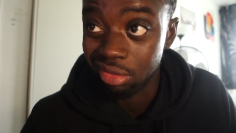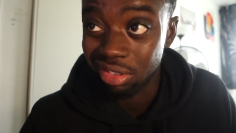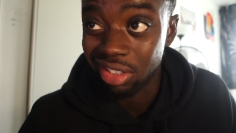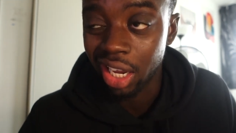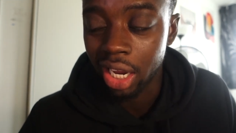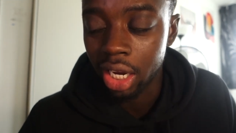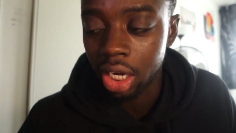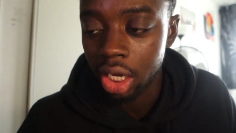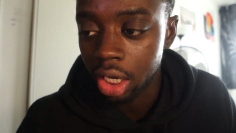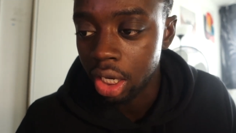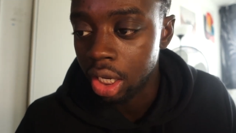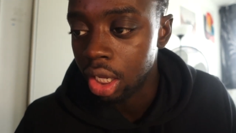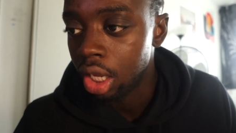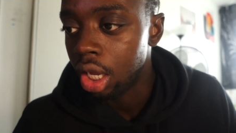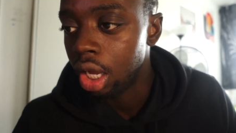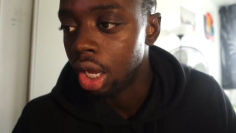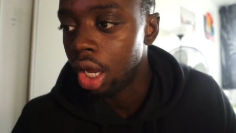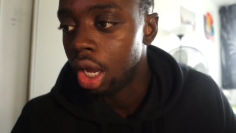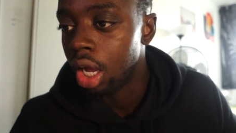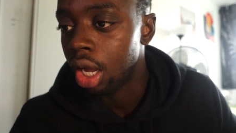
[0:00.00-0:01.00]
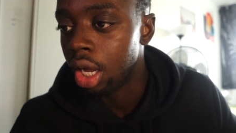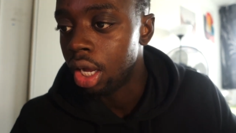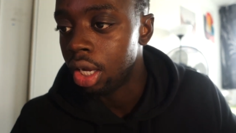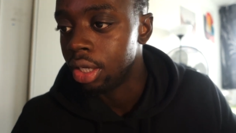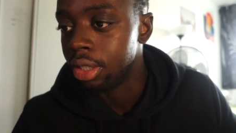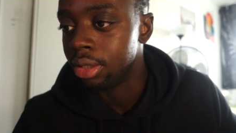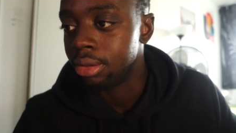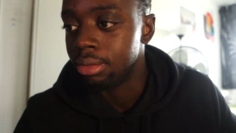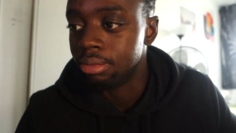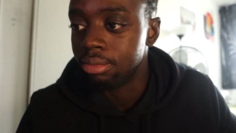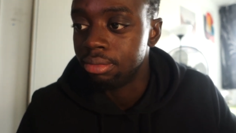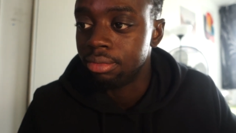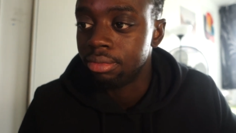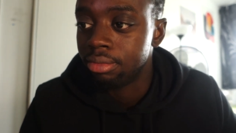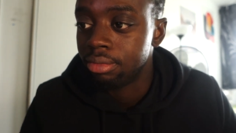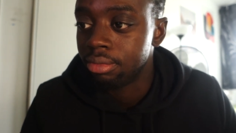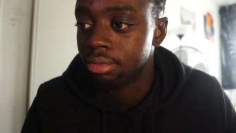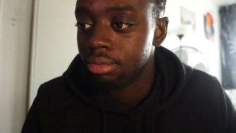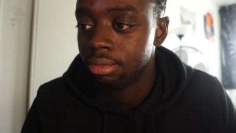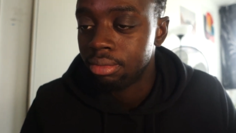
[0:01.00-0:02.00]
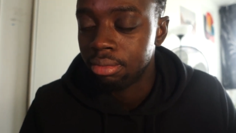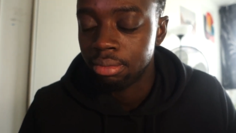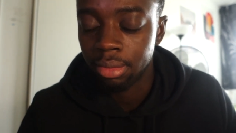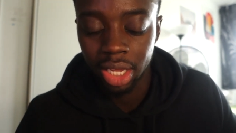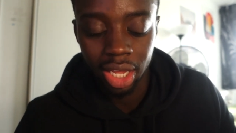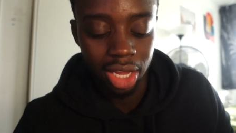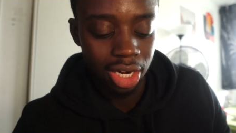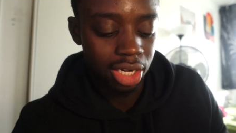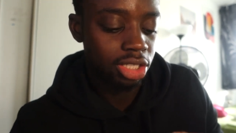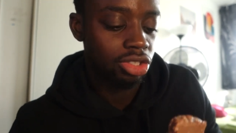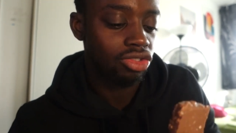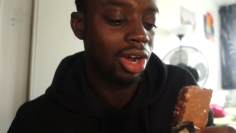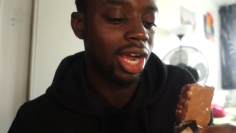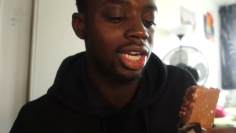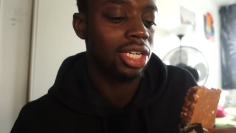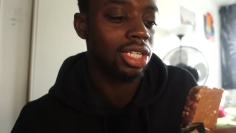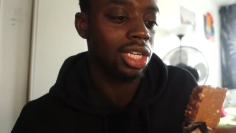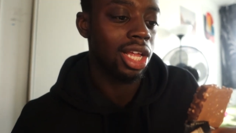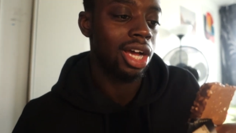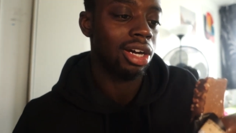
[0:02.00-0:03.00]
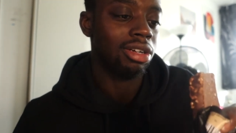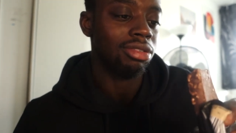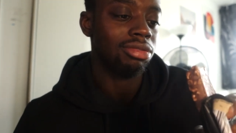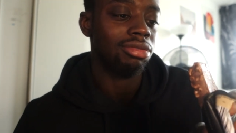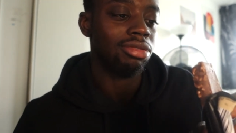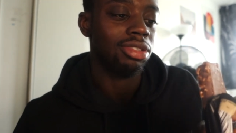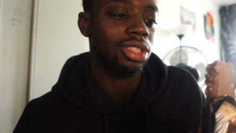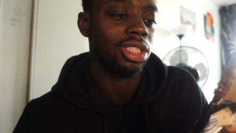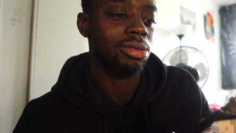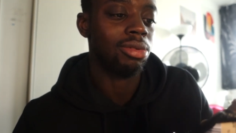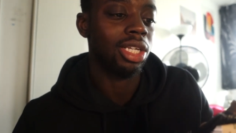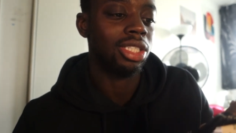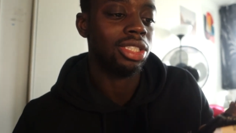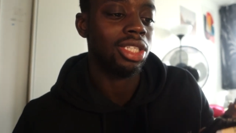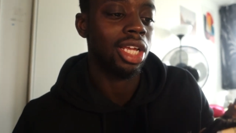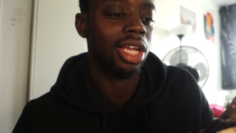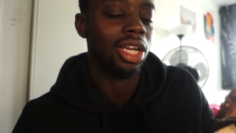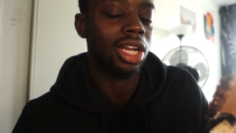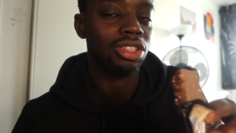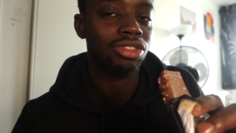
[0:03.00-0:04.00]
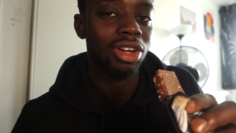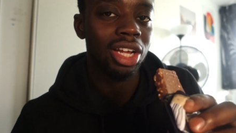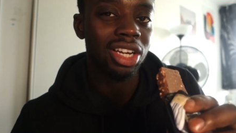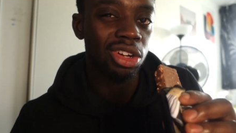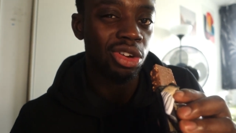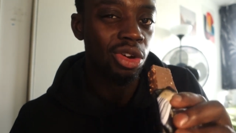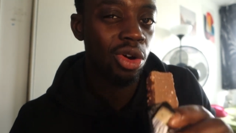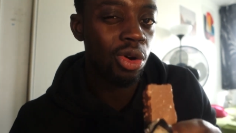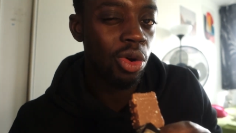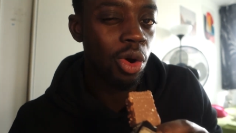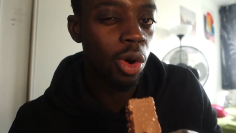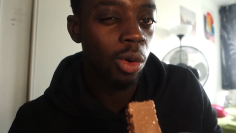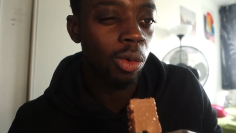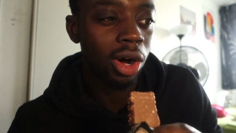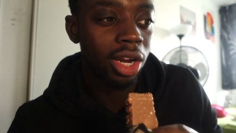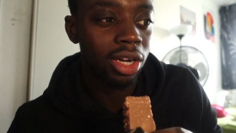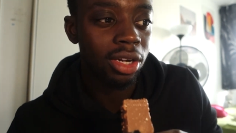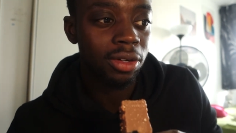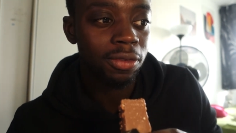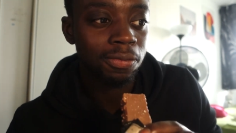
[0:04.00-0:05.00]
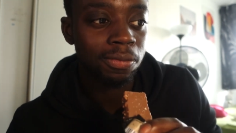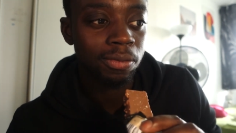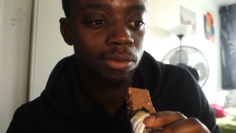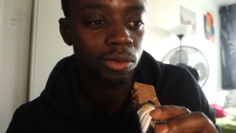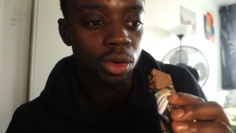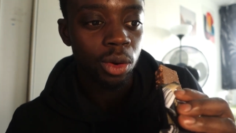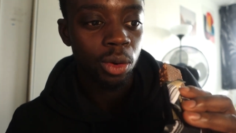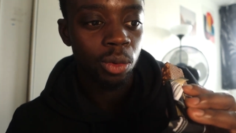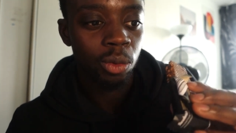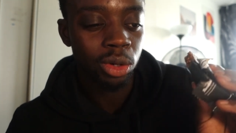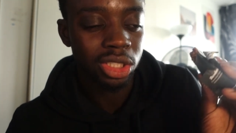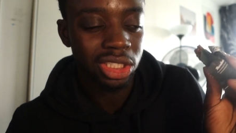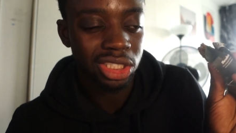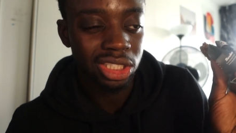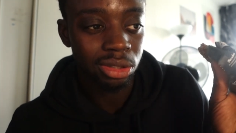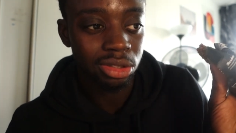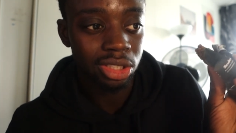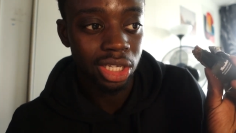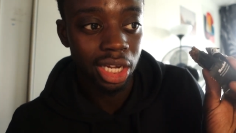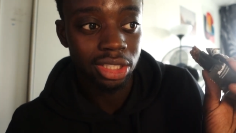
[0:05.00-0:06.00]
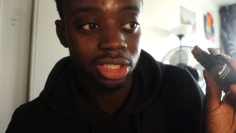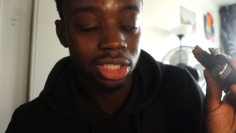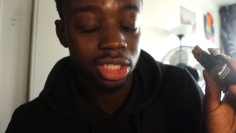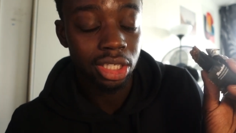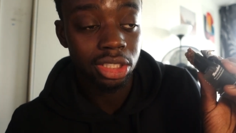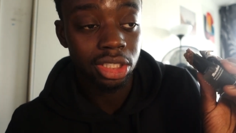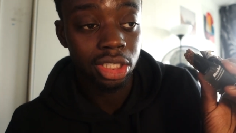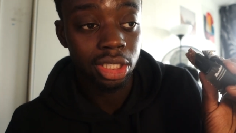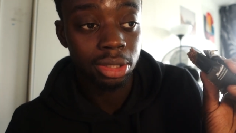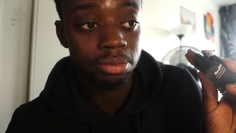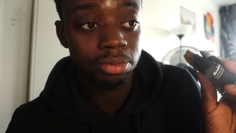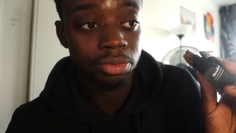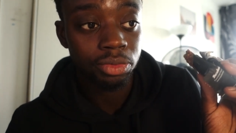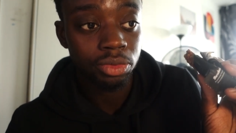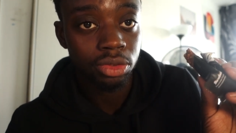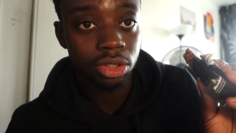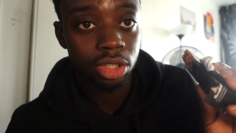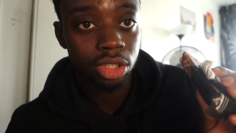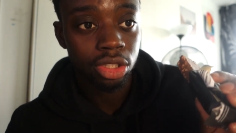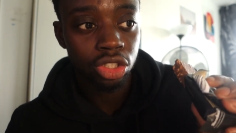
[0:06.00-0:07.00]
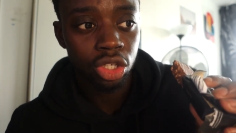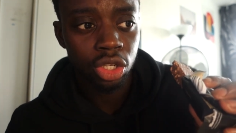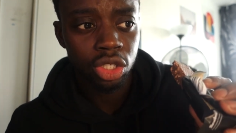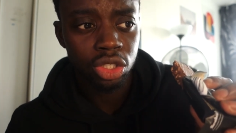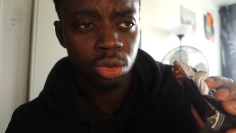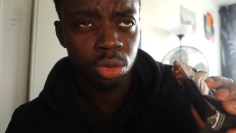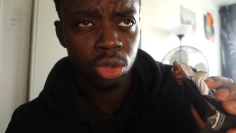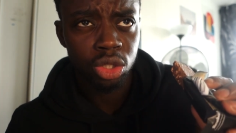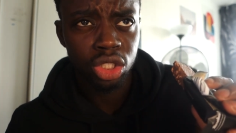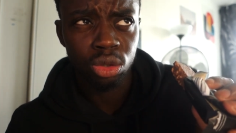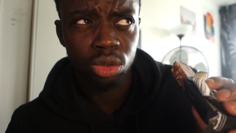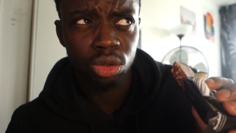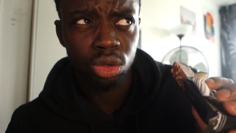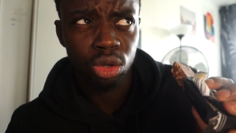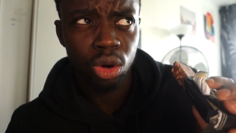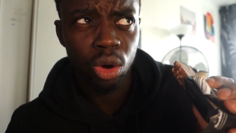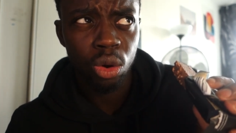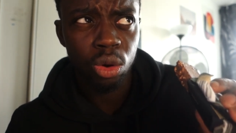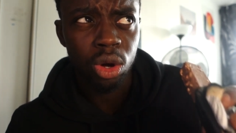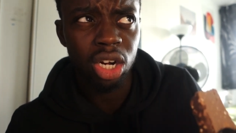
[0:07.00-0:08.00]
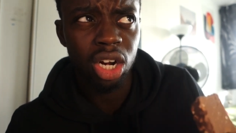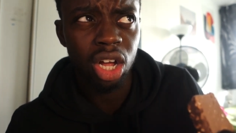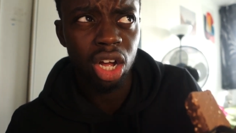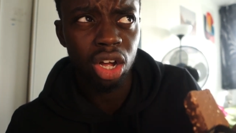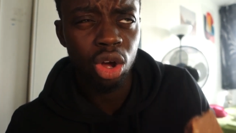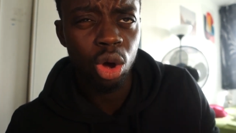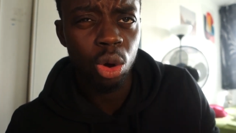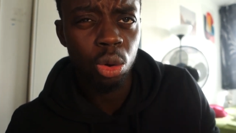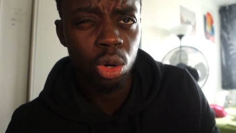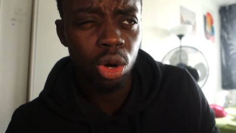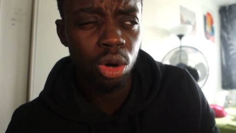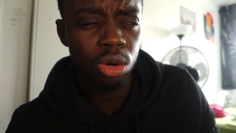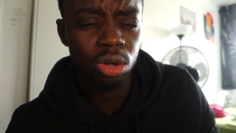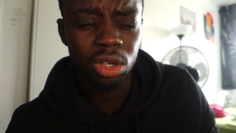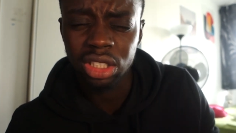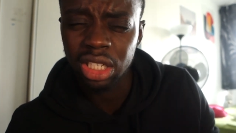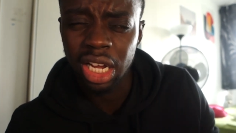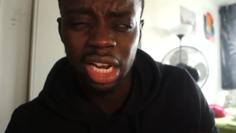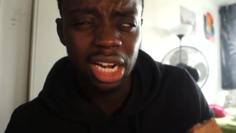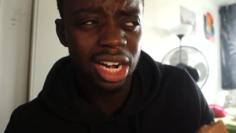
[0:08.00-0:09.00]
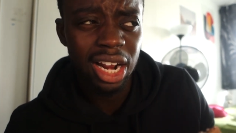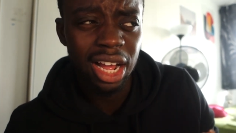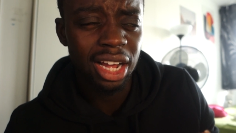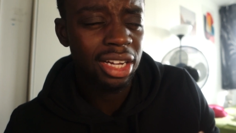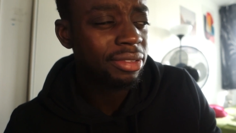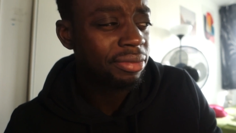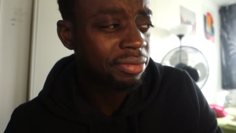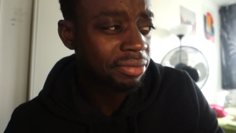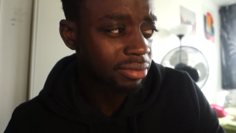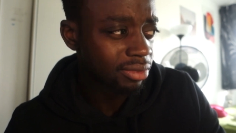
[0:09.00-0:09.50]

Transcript: daily. Um, but yeah, let's try this out, see what he's saying. I tried the cocoa one once I was going to the gym. So it was coconut, cocoa, or something like